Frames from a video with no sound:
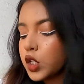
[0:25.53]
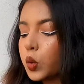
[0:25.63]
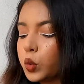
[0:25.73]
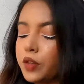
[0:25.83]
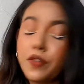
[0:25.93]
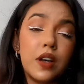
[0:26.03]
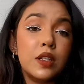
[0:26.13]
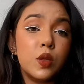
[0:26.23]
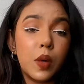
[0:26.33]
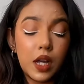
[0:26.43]
So the
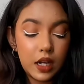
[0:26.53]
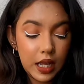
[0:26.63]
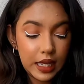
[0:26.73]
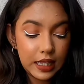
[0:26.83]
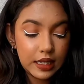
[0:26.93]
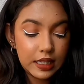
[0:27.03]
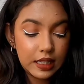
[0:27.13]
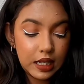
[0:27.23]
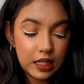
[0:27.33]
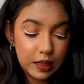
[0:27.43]
first one
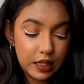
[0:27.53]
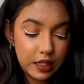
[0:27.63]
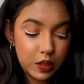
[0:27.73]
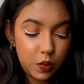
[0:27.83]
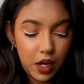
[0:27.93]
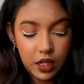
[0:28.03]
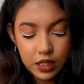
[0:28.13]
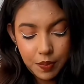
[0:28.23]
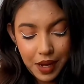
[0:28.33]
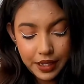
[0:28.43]
is this one.
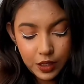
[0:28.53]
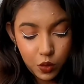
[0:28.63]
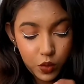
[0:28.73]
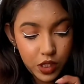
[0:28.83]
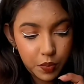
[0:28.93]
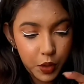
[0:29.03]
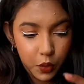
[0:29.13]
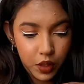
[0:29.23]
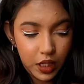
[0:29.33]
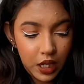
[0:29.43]
It's by Swiss
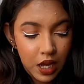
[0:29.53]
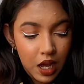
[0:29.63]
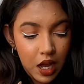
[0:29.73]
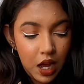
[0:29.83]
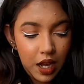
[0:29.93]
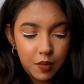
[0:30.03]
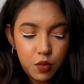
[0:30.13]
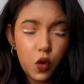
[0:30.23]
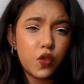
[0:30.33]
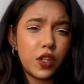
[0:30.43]
Beauty.
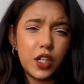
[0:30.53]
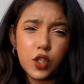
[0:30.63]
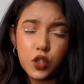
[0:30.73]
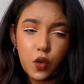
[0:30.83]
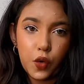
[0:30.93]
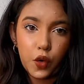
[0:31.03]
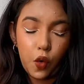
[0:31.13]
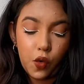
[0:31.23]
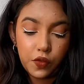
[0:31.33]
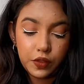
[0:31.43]
I'm not really sure
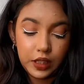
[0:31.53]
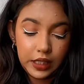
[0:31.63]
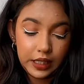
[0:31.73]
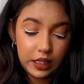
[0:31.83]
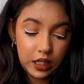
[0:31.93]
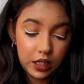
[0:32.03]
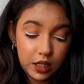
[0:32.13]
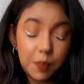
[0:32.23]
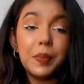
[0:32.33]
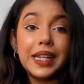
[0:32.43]
of the
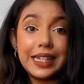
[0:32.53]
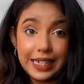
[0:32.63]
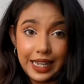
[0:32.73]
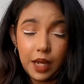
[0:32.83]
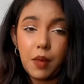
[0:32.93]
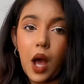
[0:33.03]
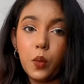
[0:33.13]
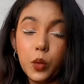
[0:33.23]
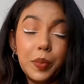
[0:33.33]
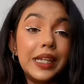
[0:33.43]
complete name.
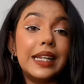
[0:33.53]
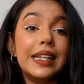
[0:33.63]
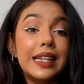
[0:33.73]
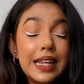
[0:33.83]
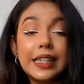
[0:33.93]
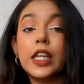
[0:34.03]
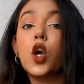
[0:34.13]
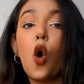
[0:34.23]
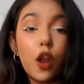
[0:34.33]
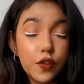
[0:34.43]
I would be
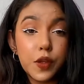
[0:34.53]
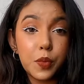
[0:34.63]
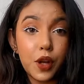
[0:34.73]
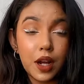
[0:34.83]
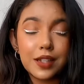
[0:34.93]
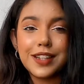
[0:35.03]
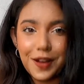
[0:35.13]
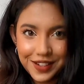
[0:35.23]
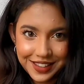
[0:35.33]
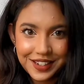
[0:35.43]
linking all of the products
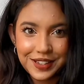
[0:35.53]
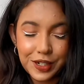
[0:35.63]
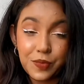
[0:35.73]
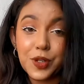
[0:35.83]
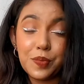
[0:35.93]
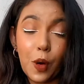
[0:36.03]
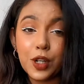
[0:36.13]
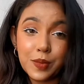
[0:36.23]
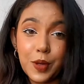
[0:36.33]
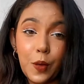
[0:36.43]
down in the description
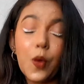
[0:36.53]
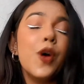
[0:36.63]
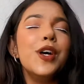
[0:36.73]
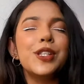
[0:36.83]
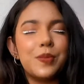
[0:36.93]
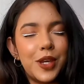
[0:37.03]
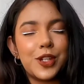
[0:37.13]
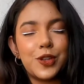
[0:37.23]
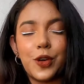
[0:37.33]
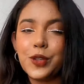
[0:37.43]
box below, so
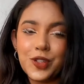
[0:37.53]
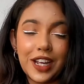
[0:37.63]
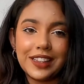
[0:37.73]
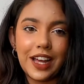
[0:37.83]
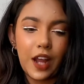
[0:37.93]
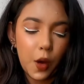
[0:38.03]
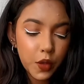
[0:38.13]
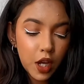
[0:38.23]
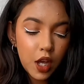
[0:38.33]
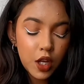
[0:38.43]
make sure you check that out.